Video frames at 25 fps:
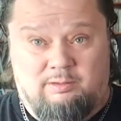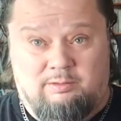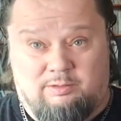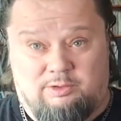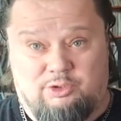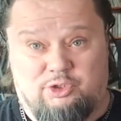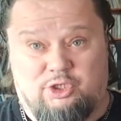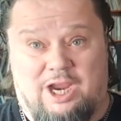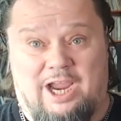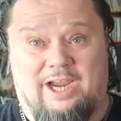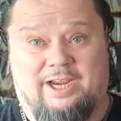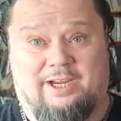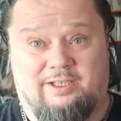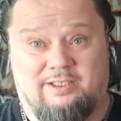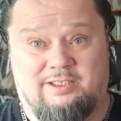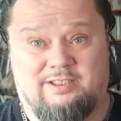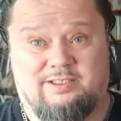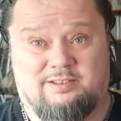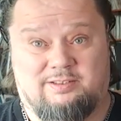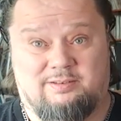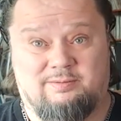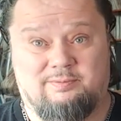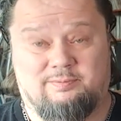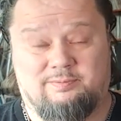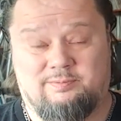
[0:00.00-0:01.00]

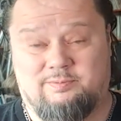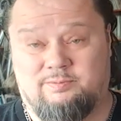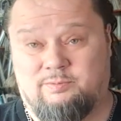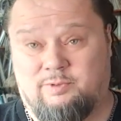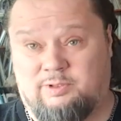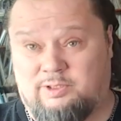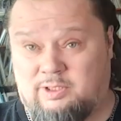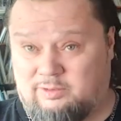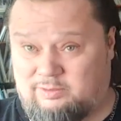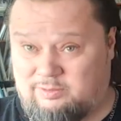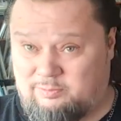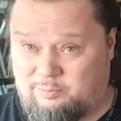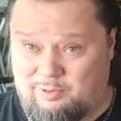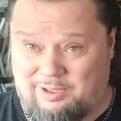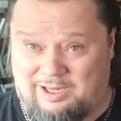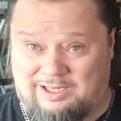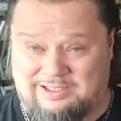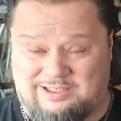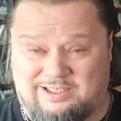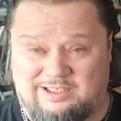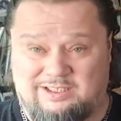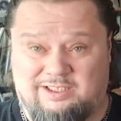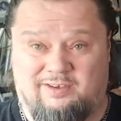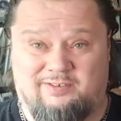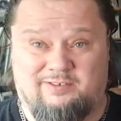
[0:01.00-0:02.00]
jackets without the
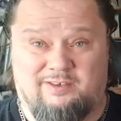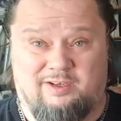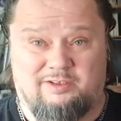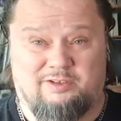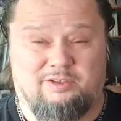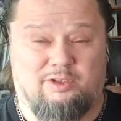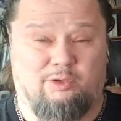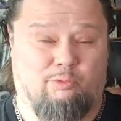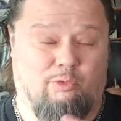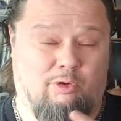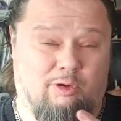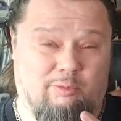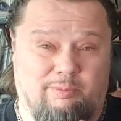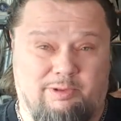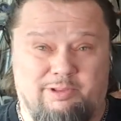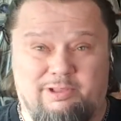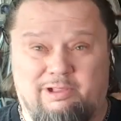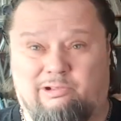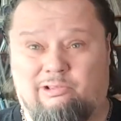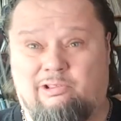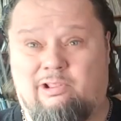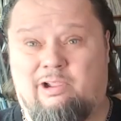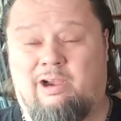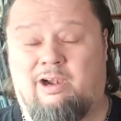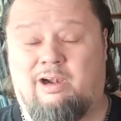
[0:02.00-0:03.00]
plastic sleeves out so there wouldn't be the
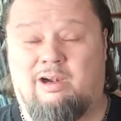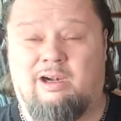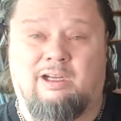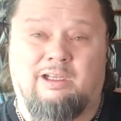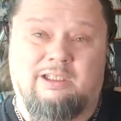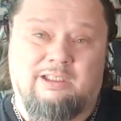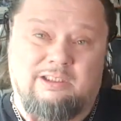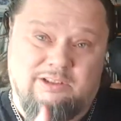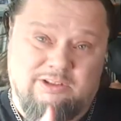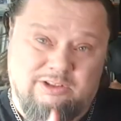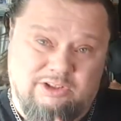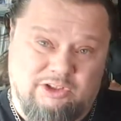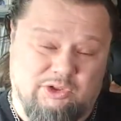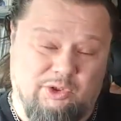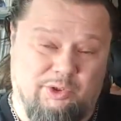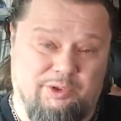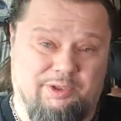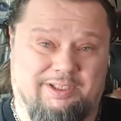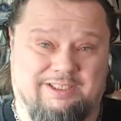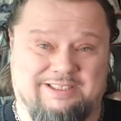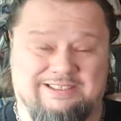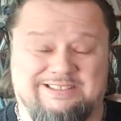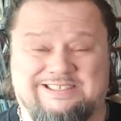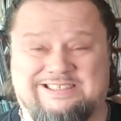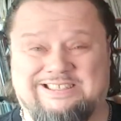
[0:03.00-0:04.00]
glare, so you
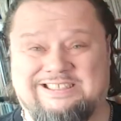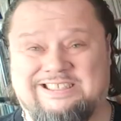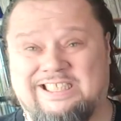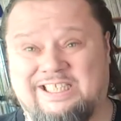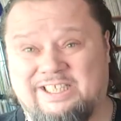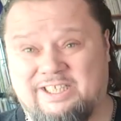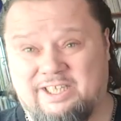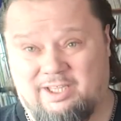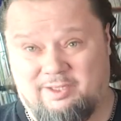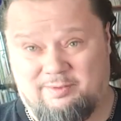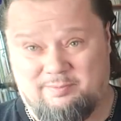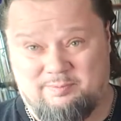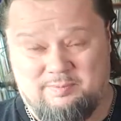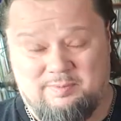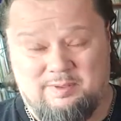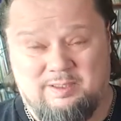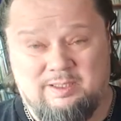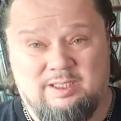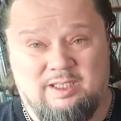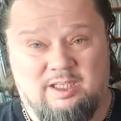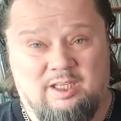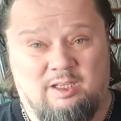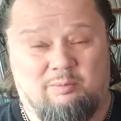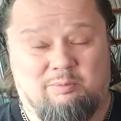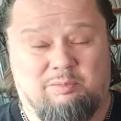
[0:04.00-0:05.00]
could see them.
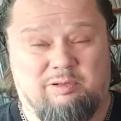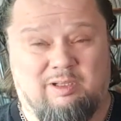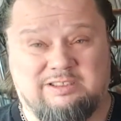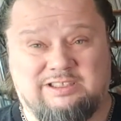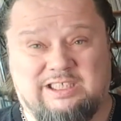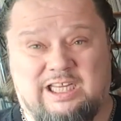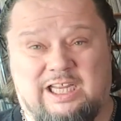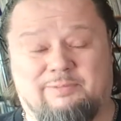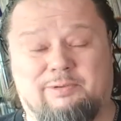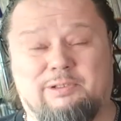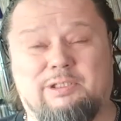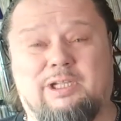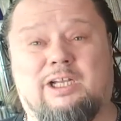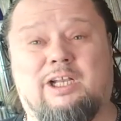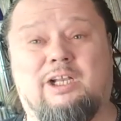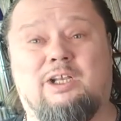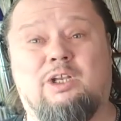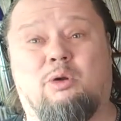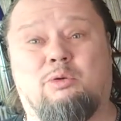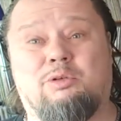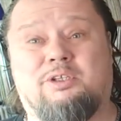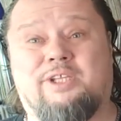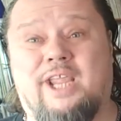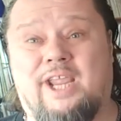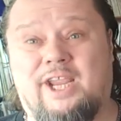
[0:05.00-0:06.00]
Plus, I have a lot of
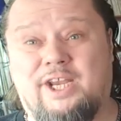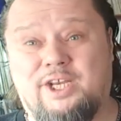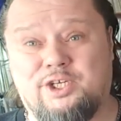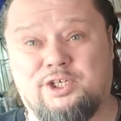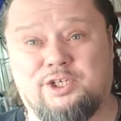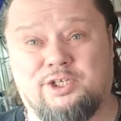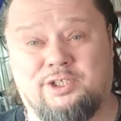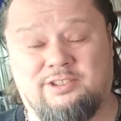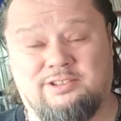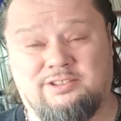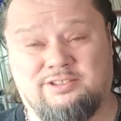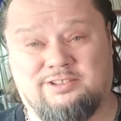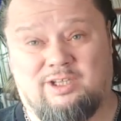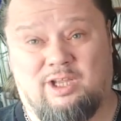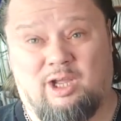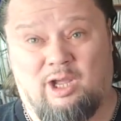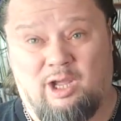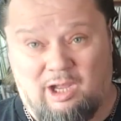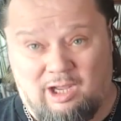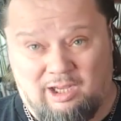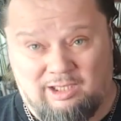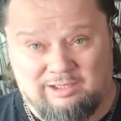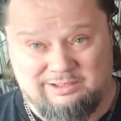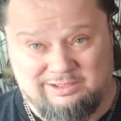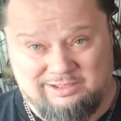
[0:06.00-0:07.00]
notations
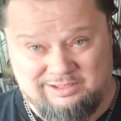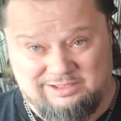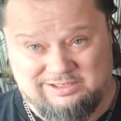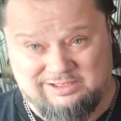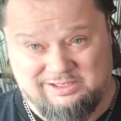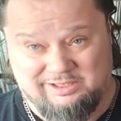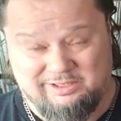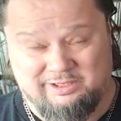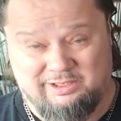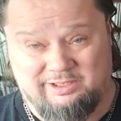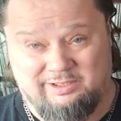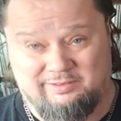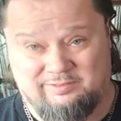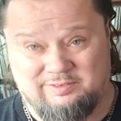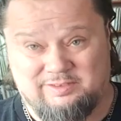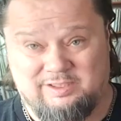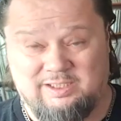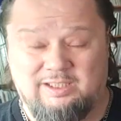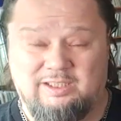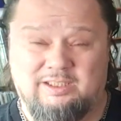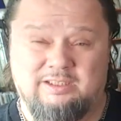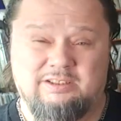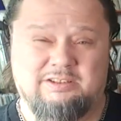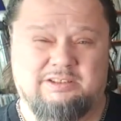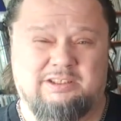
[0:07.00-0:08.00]
on these sleeves,
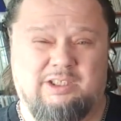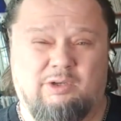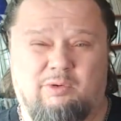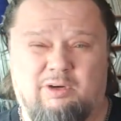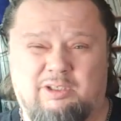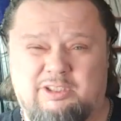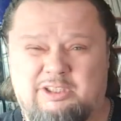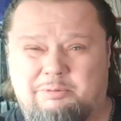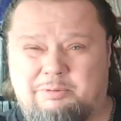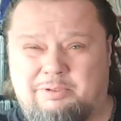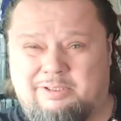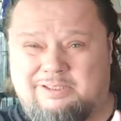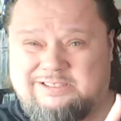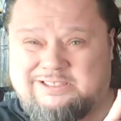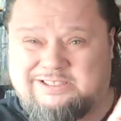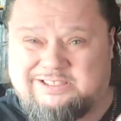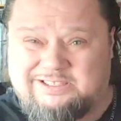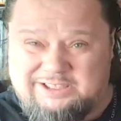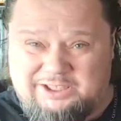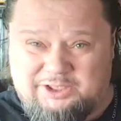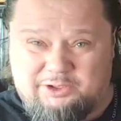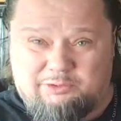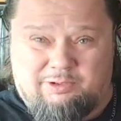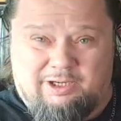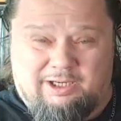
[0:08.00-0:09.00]
so I wanted you to be able to
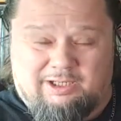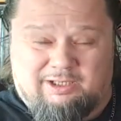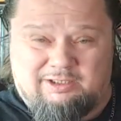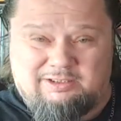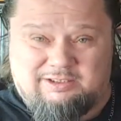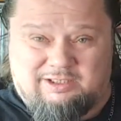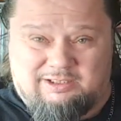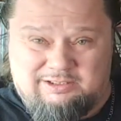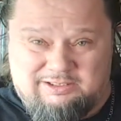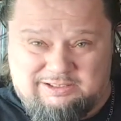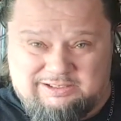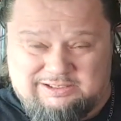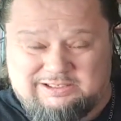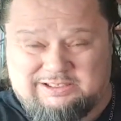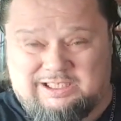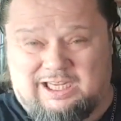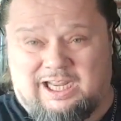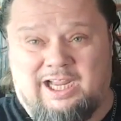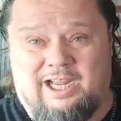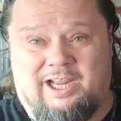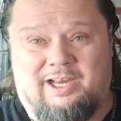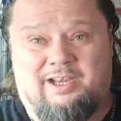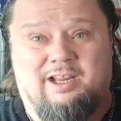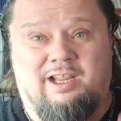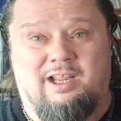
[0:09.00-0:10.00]
see the records on this
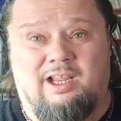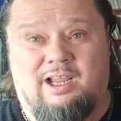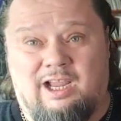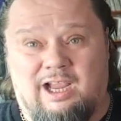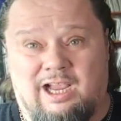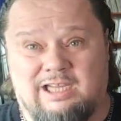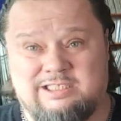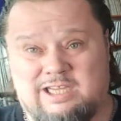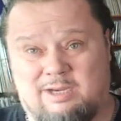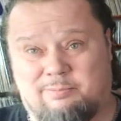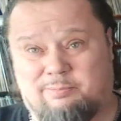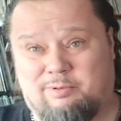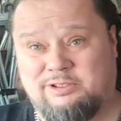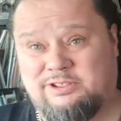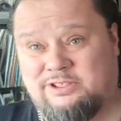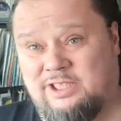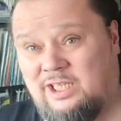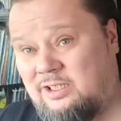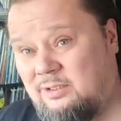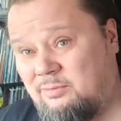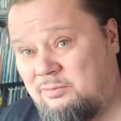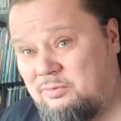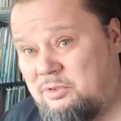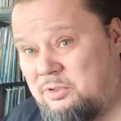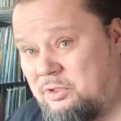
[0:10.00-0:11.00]
side as I
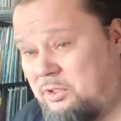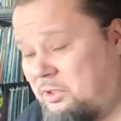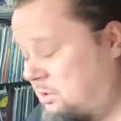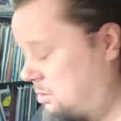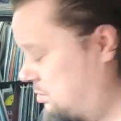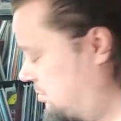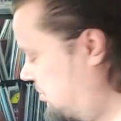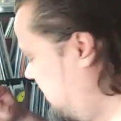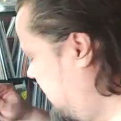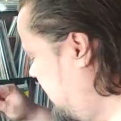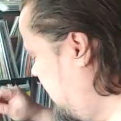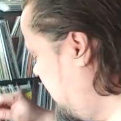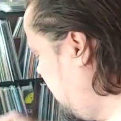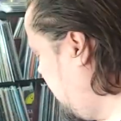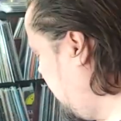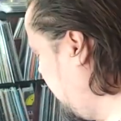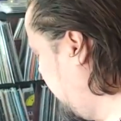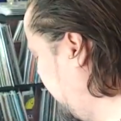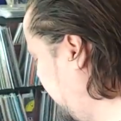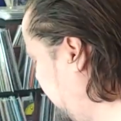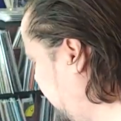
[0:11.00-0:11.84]
present them to you on